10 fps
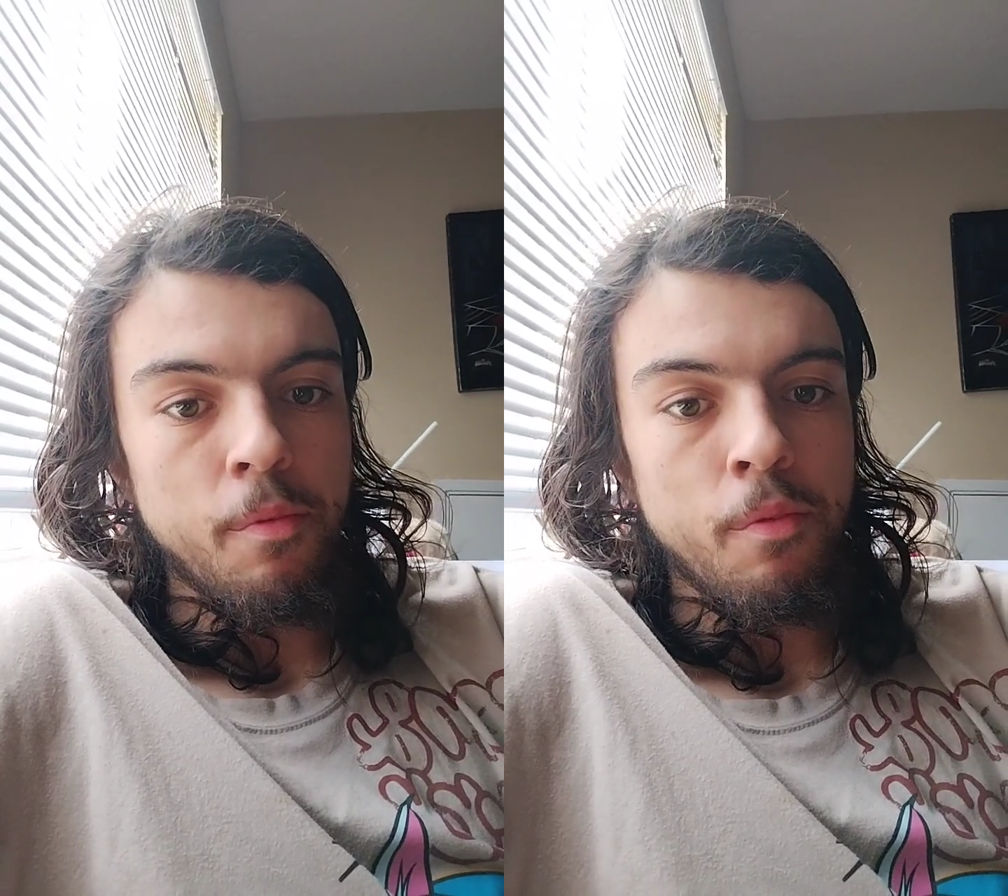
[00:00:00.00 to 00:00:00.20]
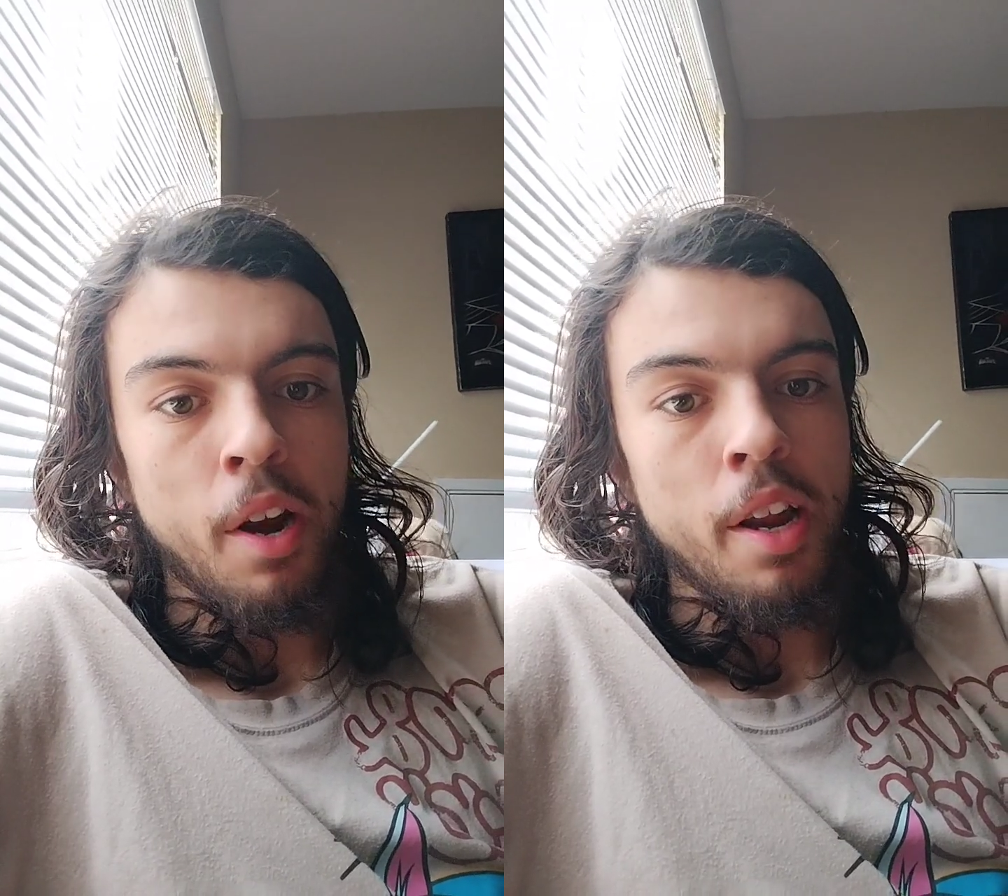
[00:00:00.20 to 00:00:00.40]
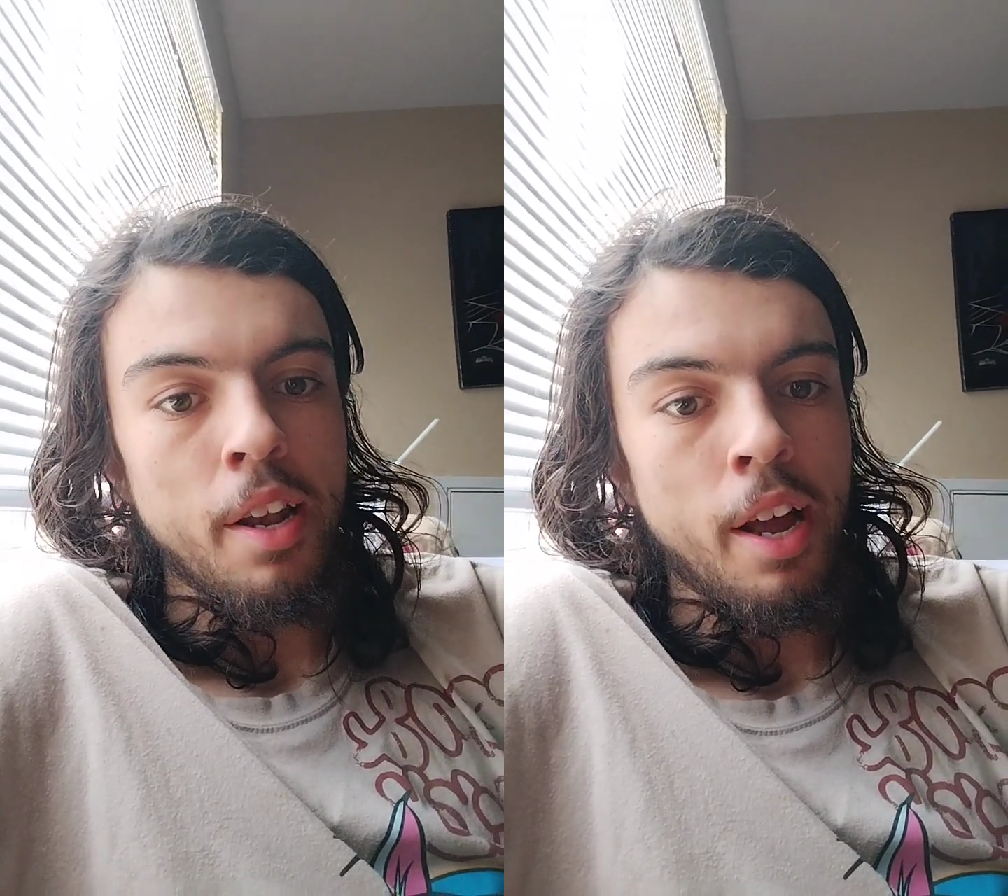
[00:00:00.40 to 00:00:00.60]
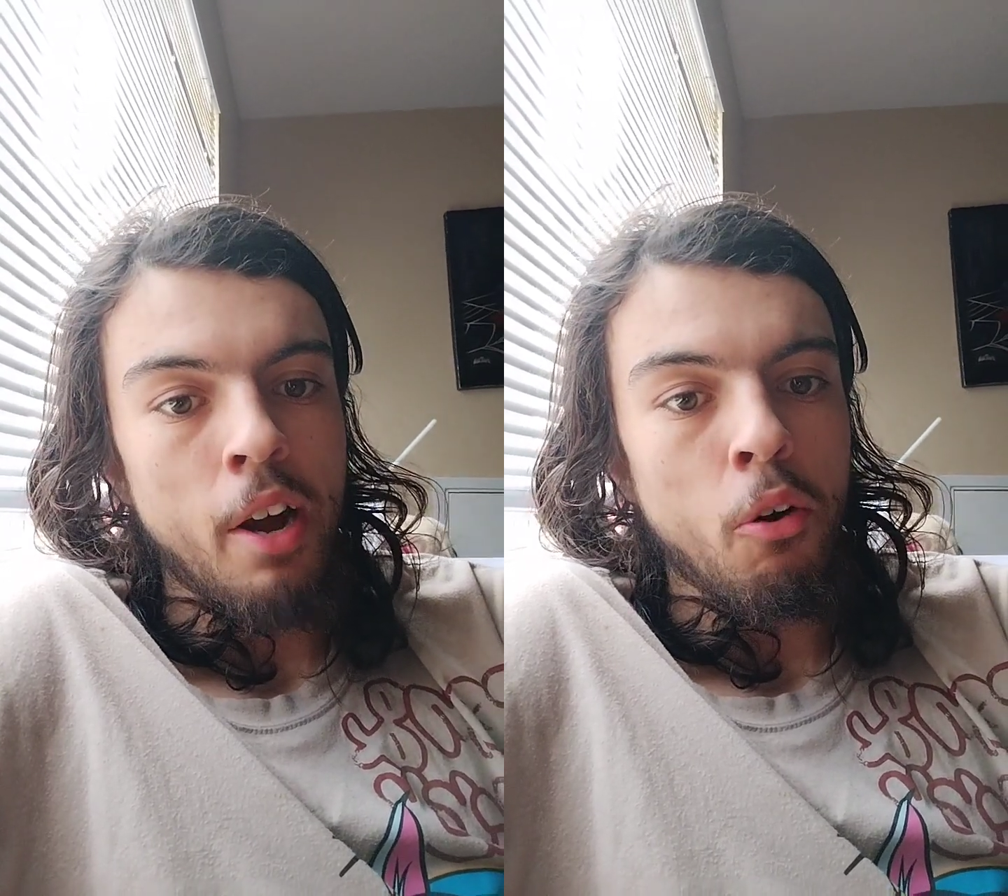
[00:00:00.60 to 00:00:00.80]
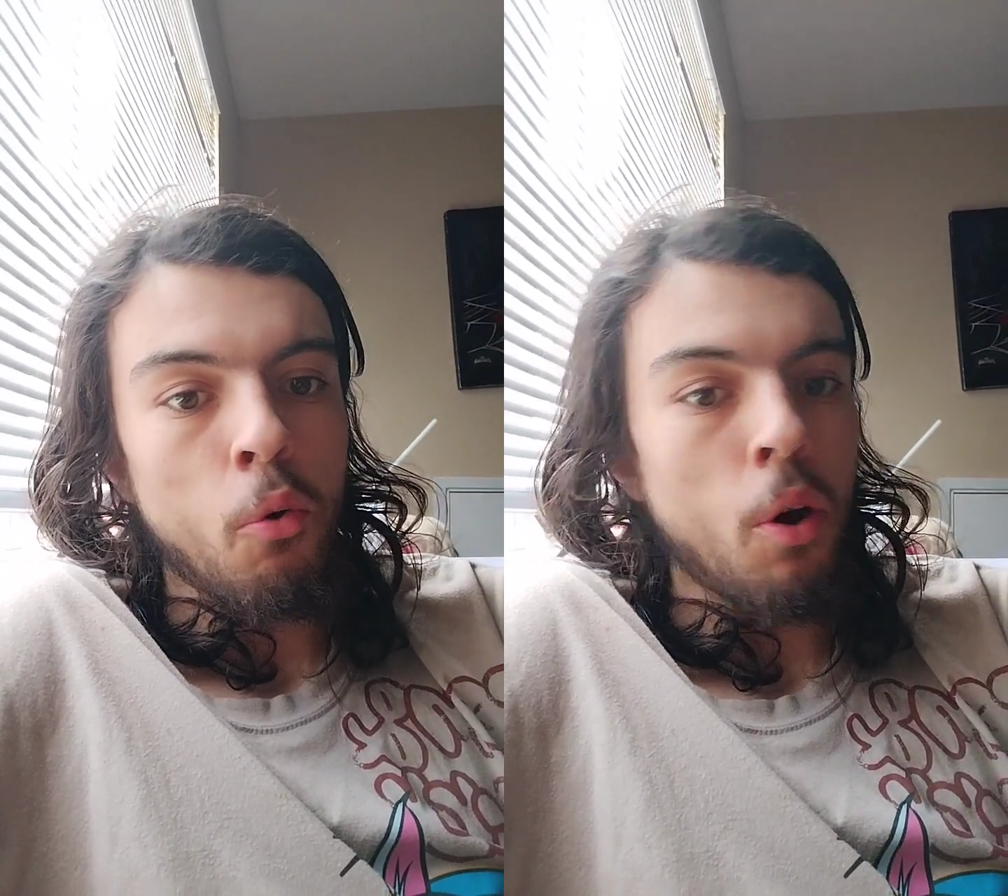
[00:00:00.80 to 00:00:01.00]
Right
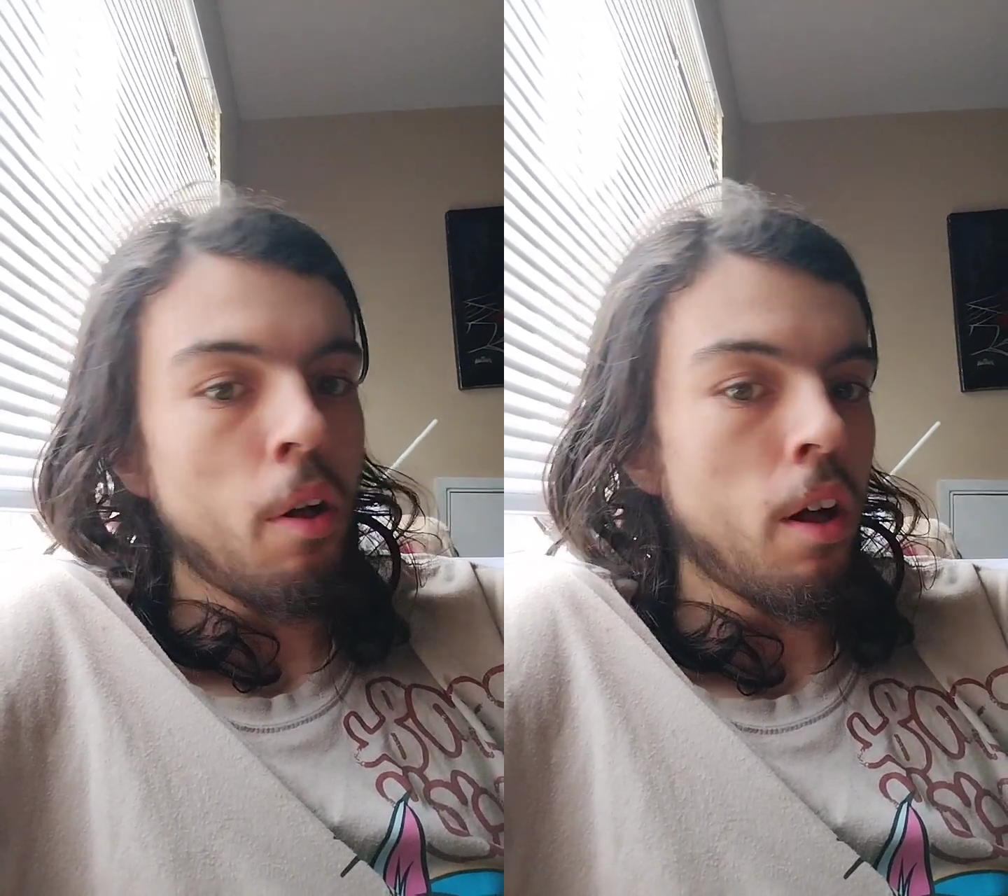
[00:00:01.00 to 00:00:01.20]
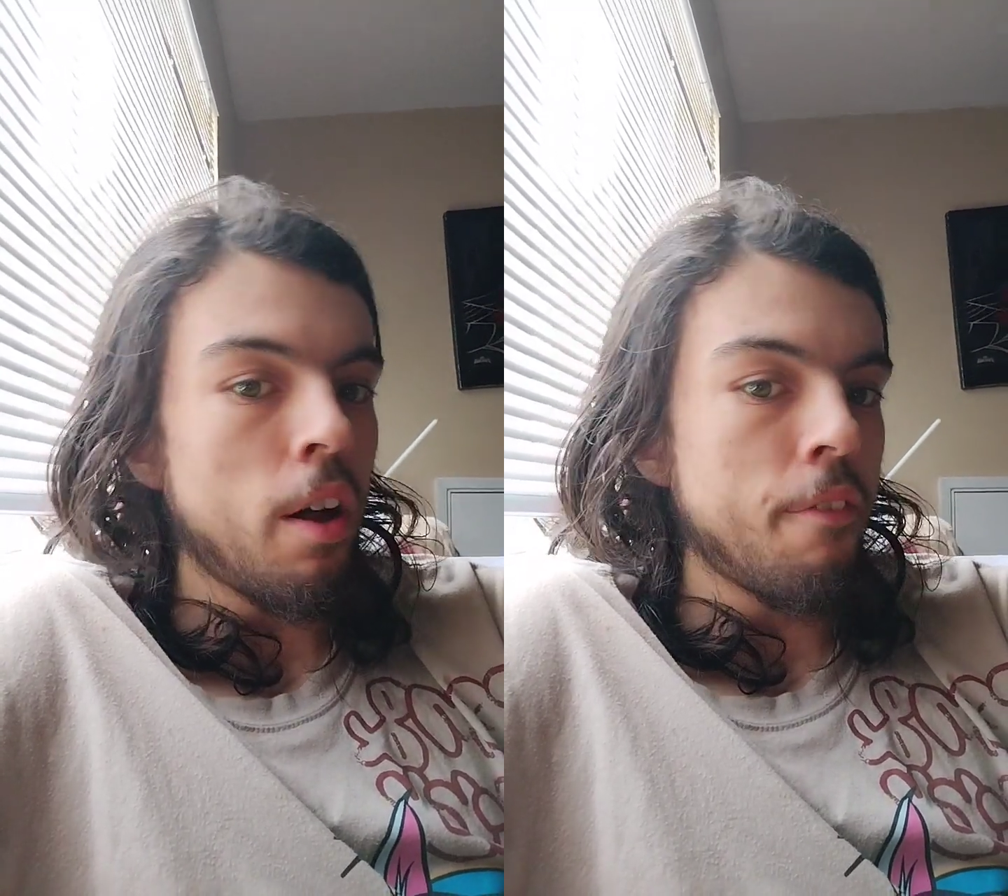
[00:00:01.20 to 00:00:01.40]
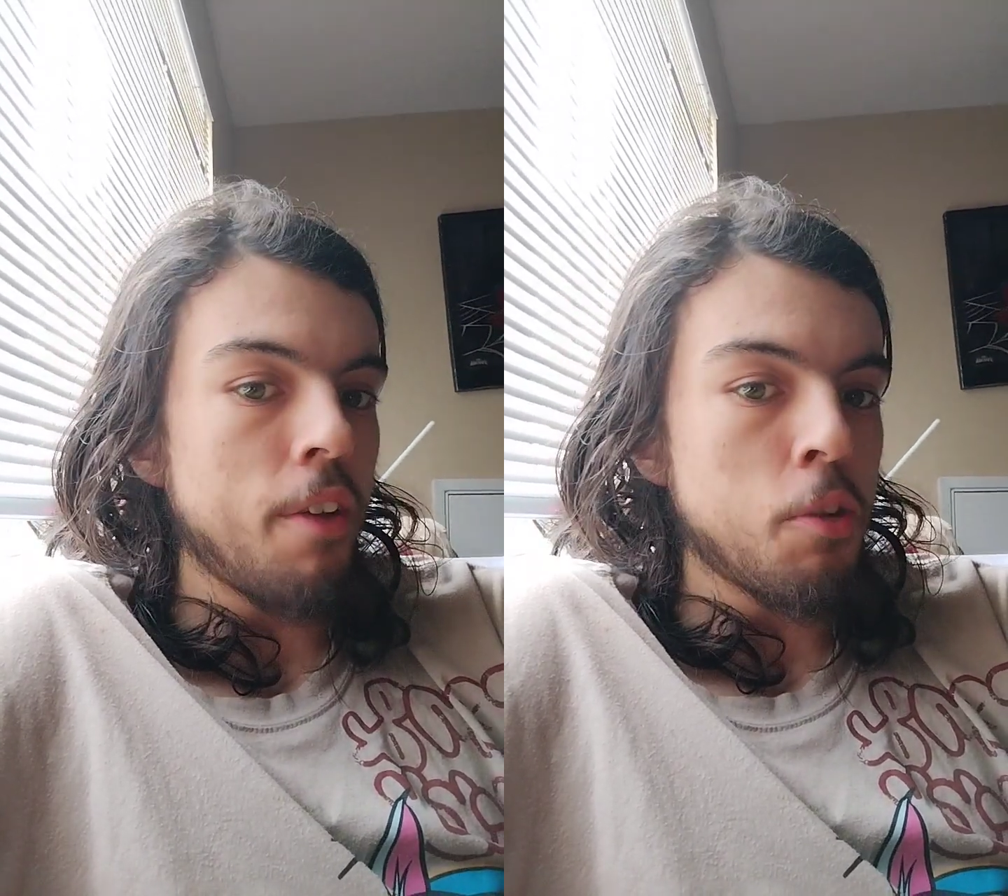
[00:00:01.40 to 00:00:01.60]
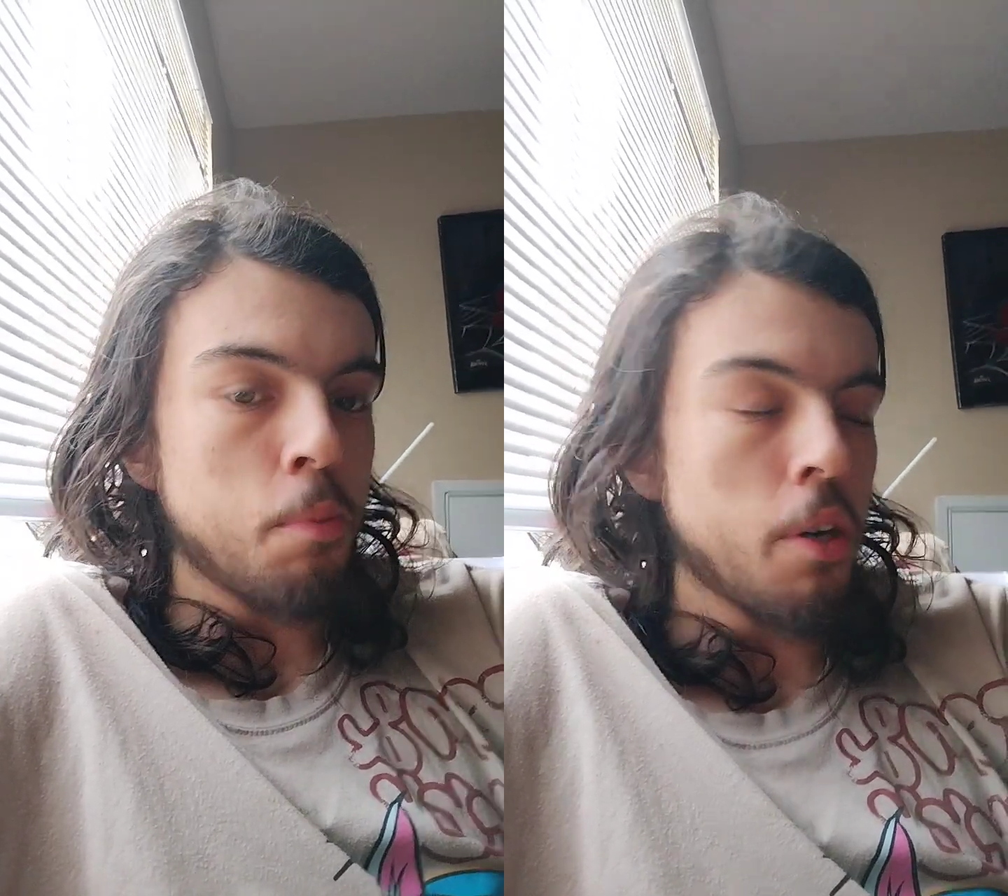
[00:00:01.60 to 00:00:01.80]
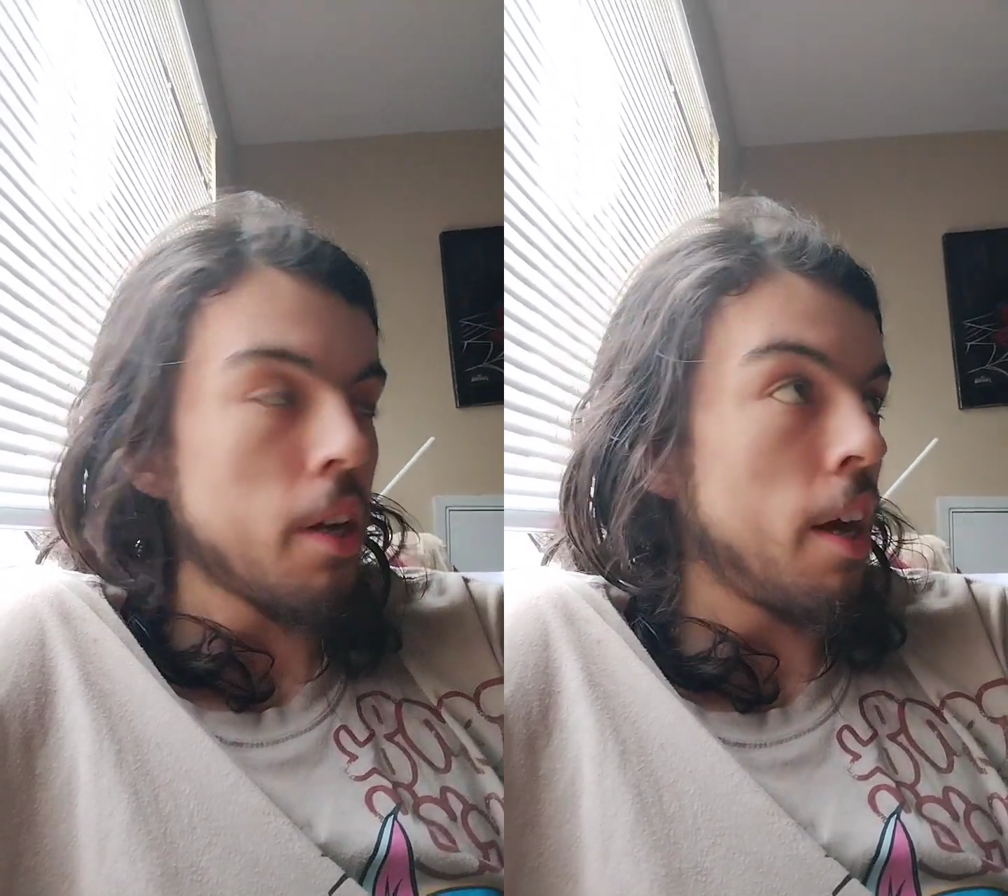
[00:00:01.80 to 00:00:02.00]
now on Facebook,